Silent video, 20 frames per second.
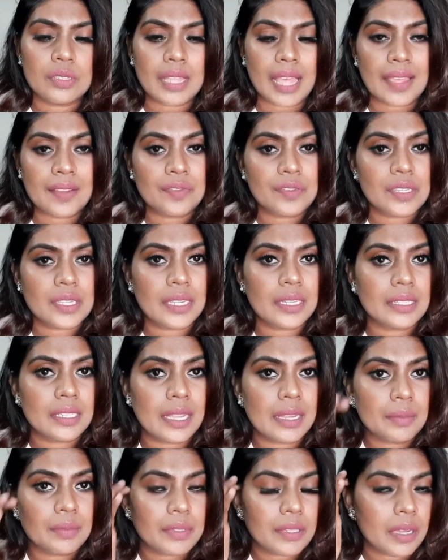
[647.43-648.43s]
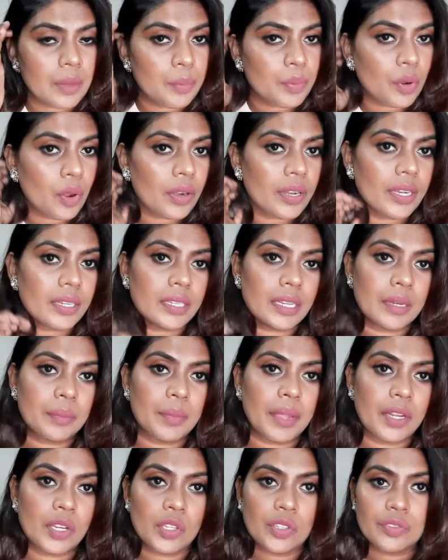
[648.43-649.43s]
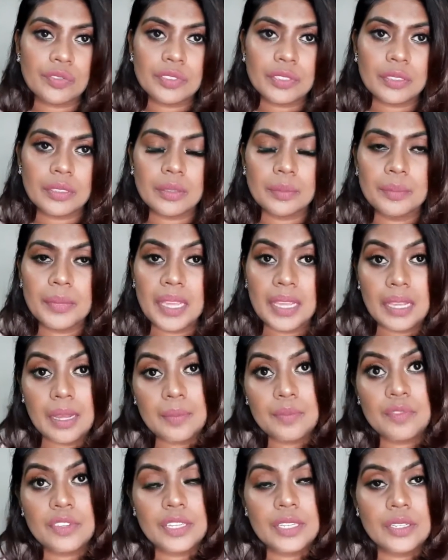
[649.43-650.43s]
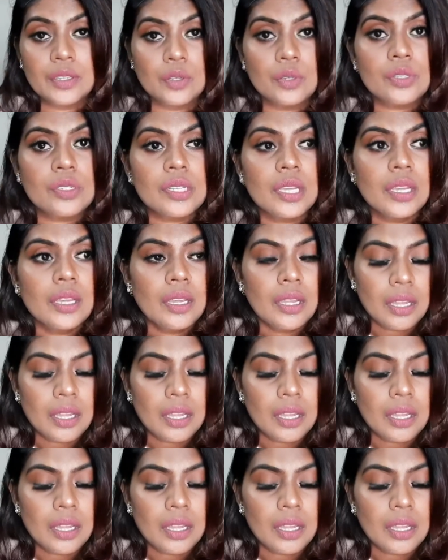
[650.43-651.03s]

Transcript: I have seen that product in many of the makeup videos.